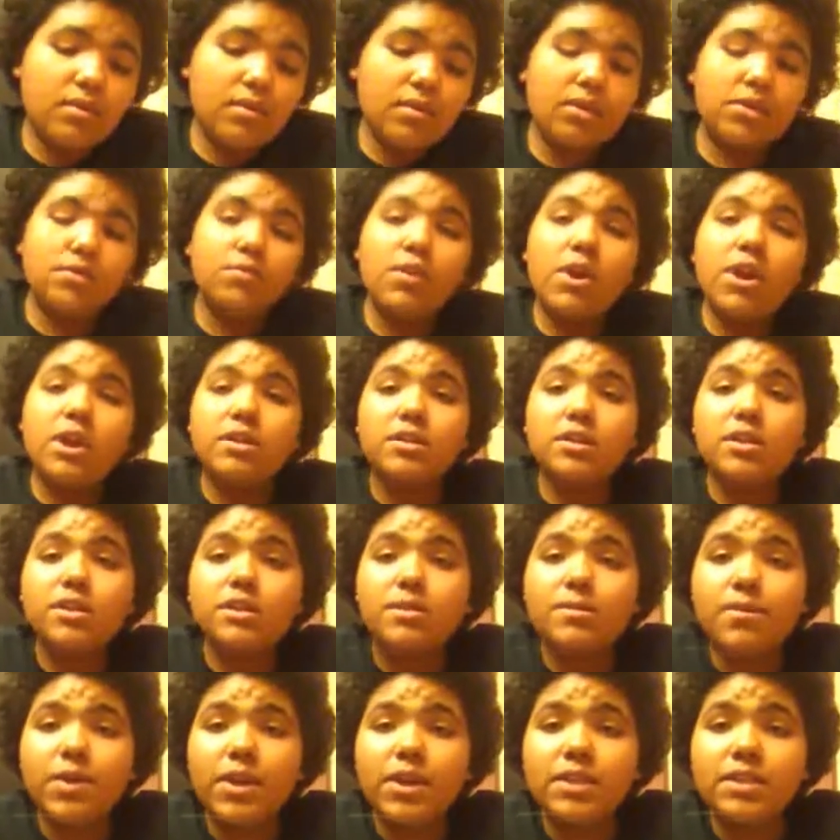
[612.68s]
this wire
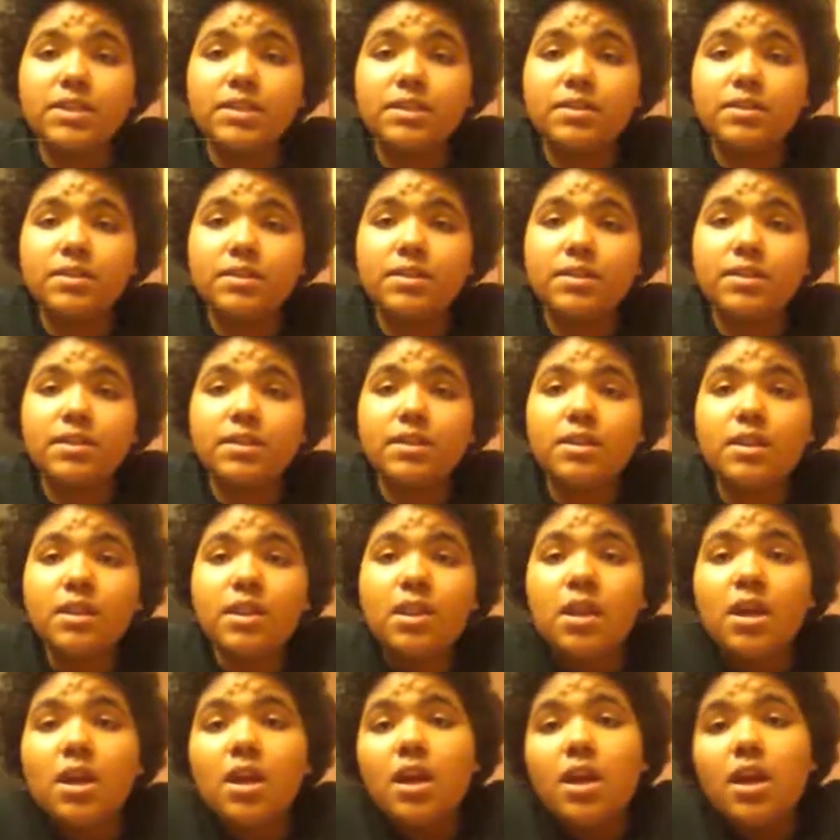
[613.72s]
leader, basically.
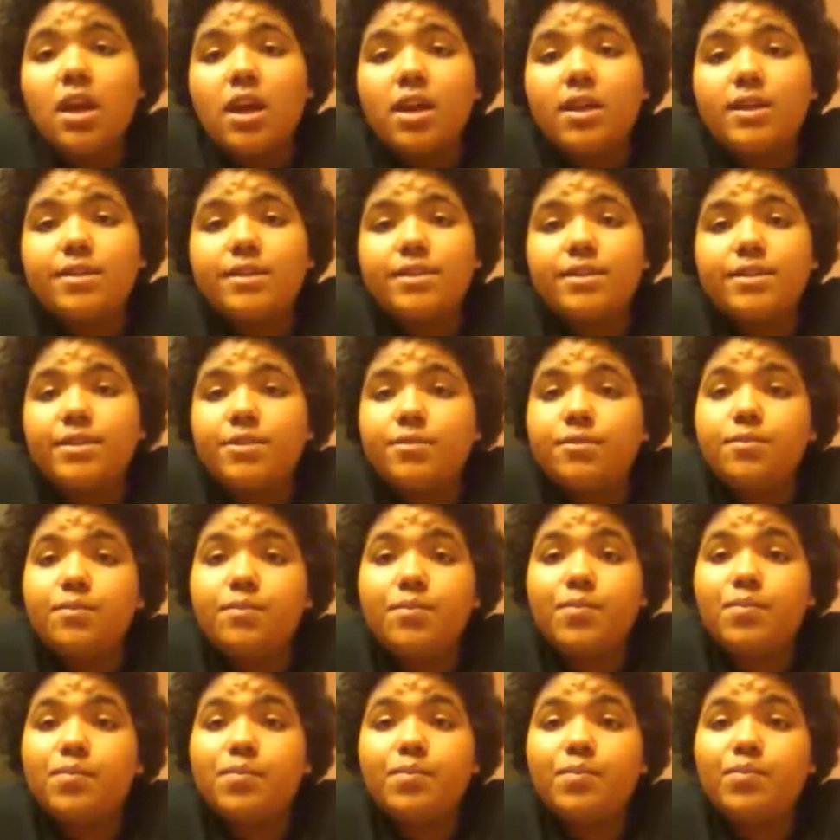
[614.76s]
And you
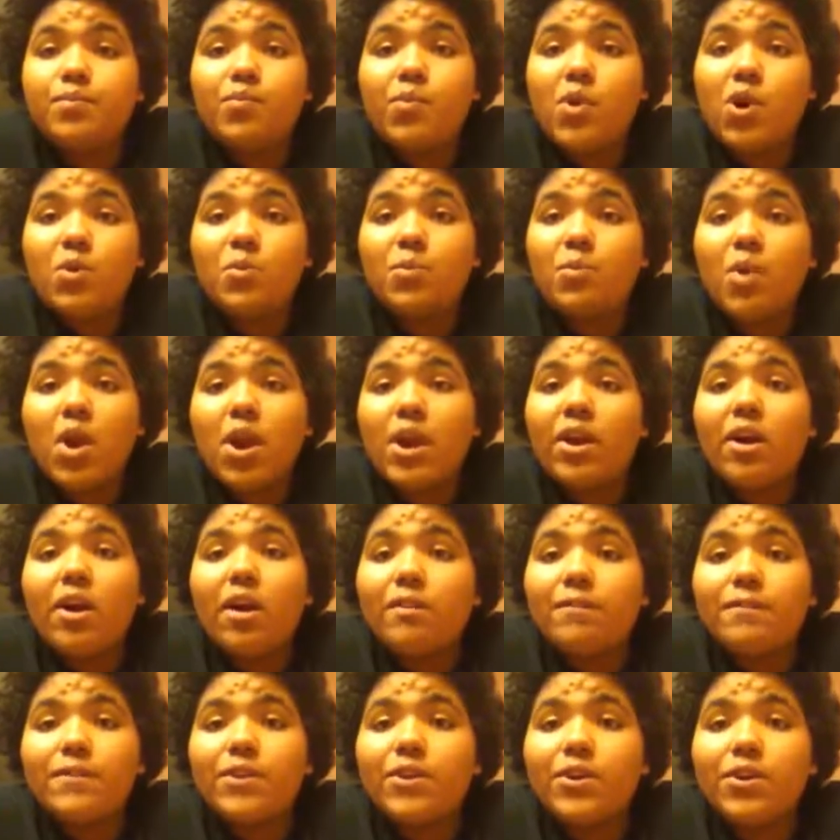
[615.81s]
won't break
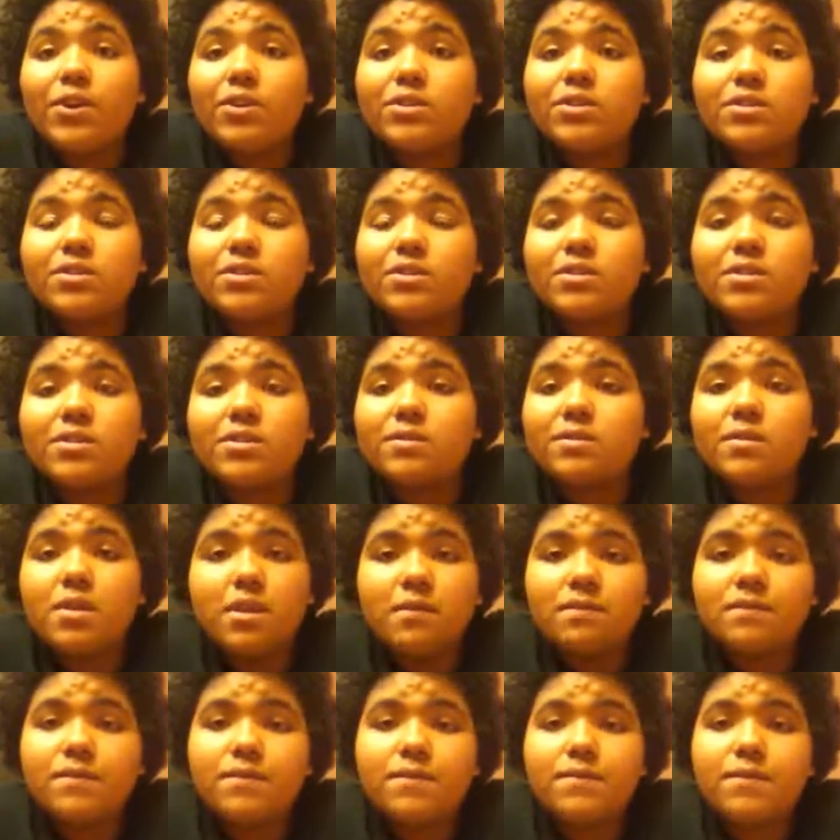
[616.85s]
off at all. You just
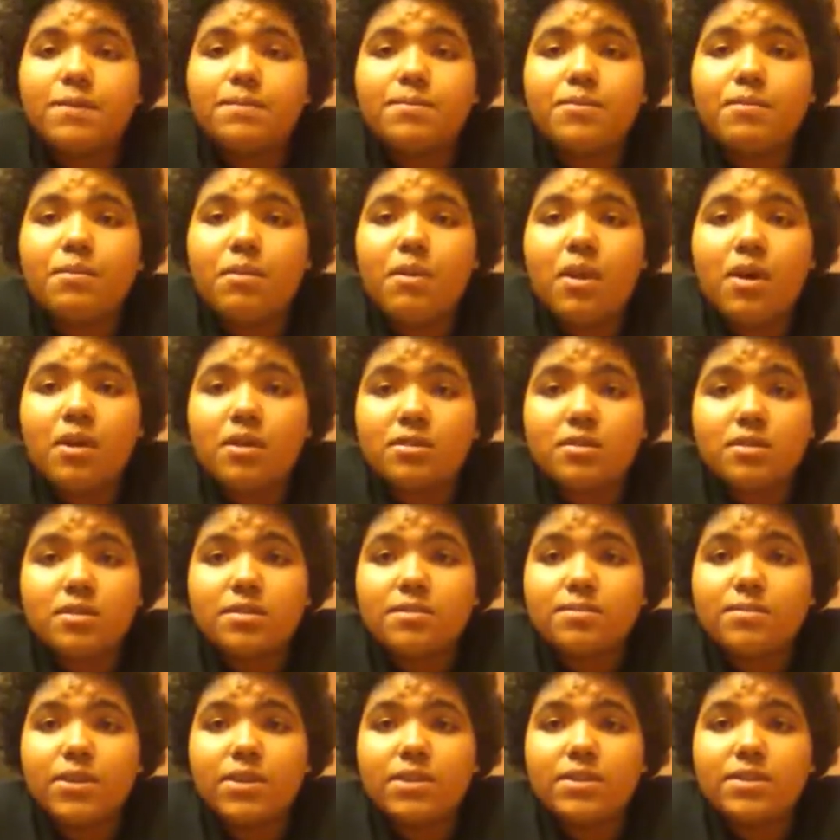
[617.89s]
have to flip the
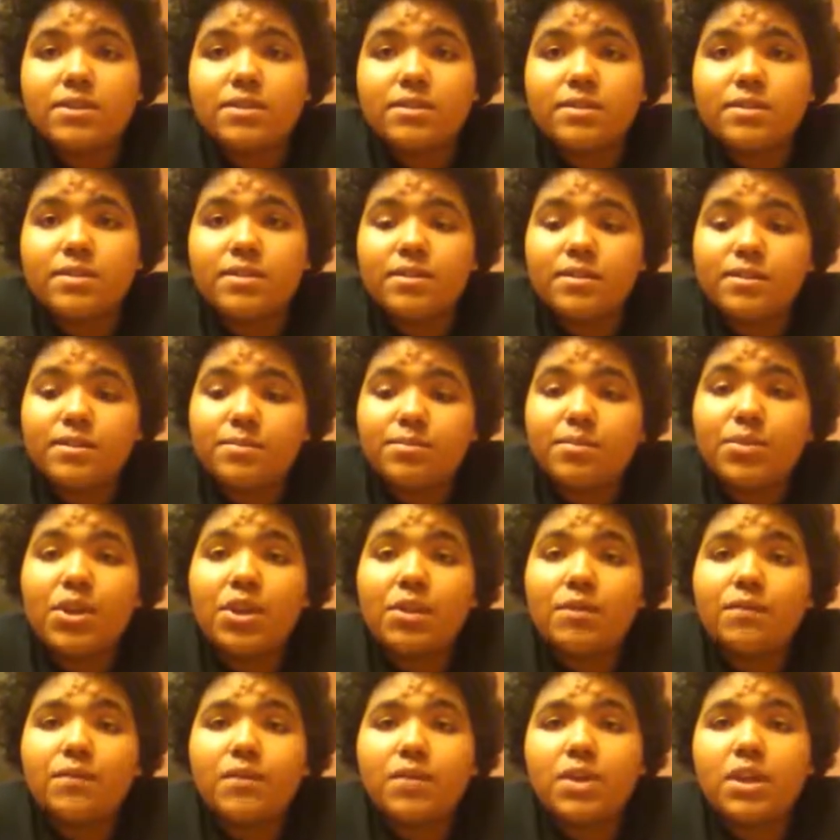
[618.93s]
rocks, basically.
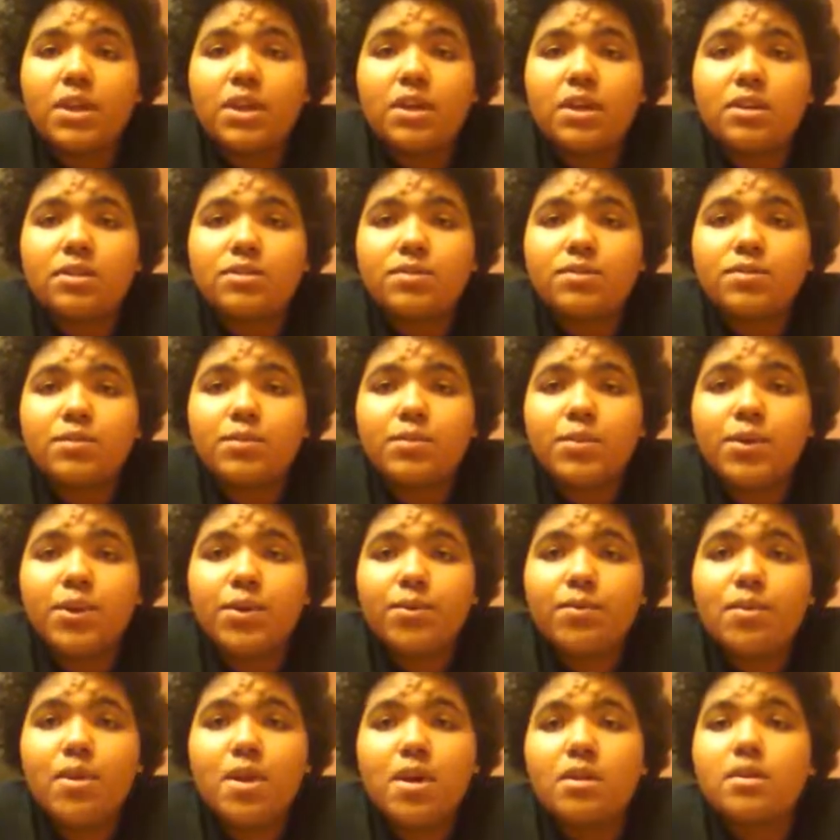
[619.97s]
But if you get onto a
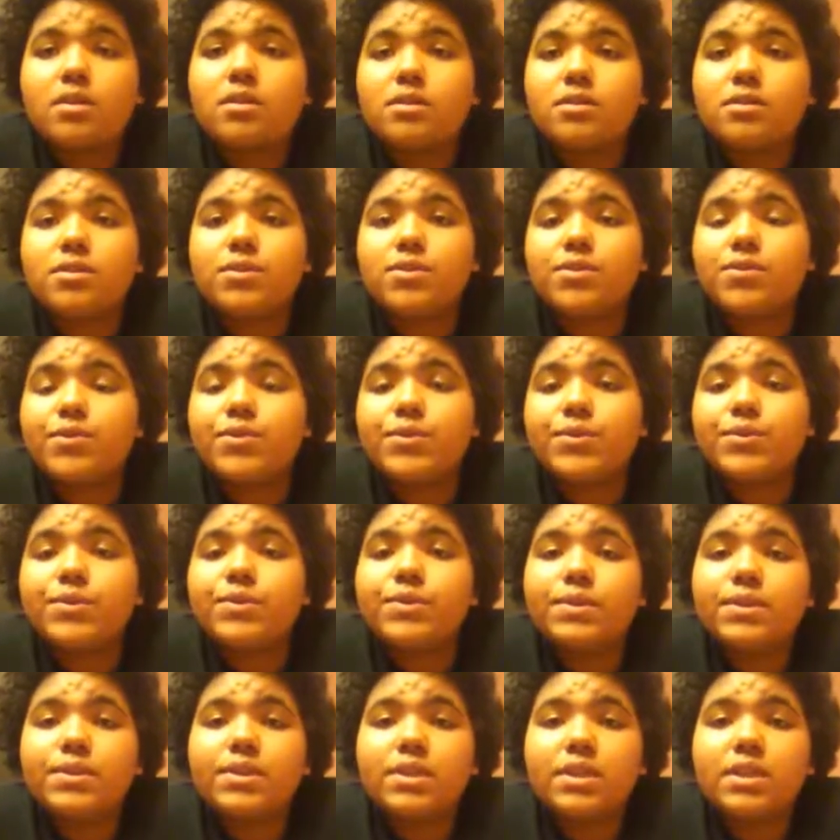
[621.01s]
big rock, it's screwed.
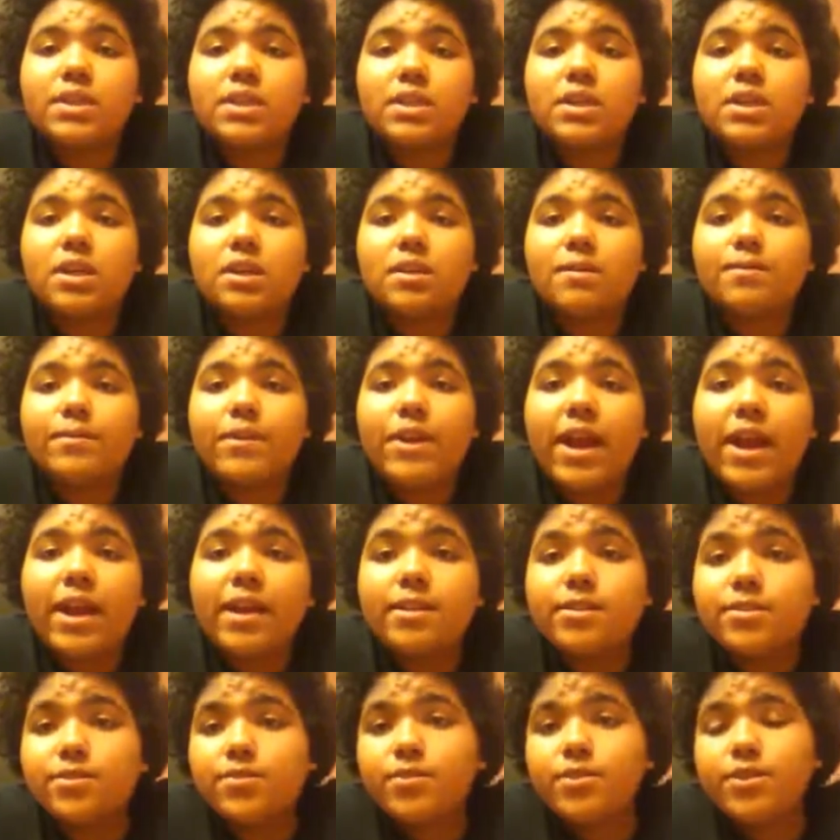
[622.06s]
You're gonna cut up your
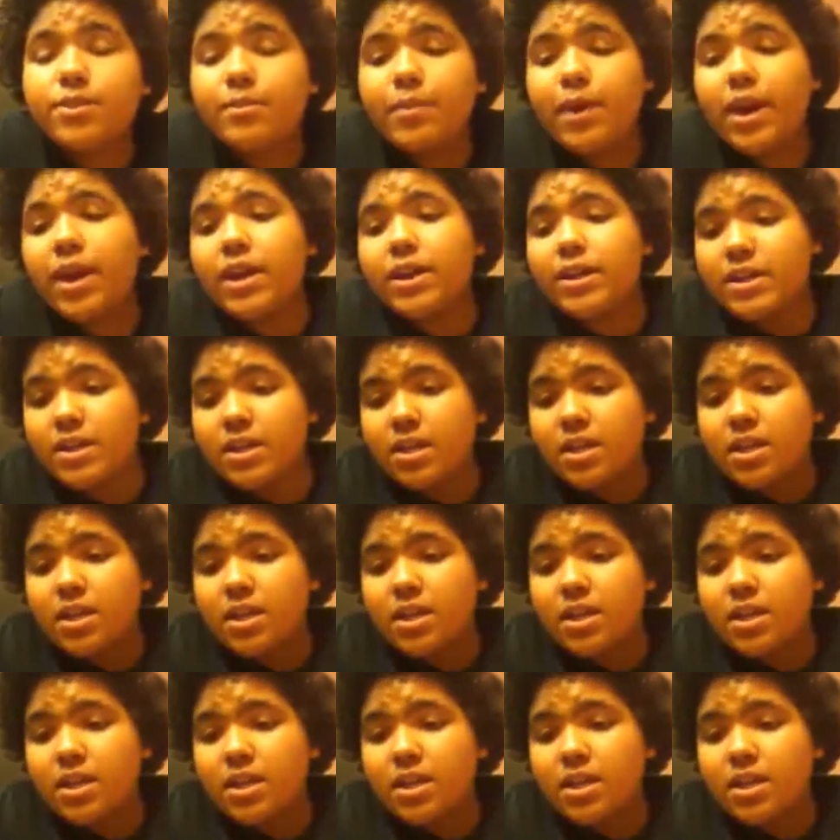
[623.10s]
hands really bad.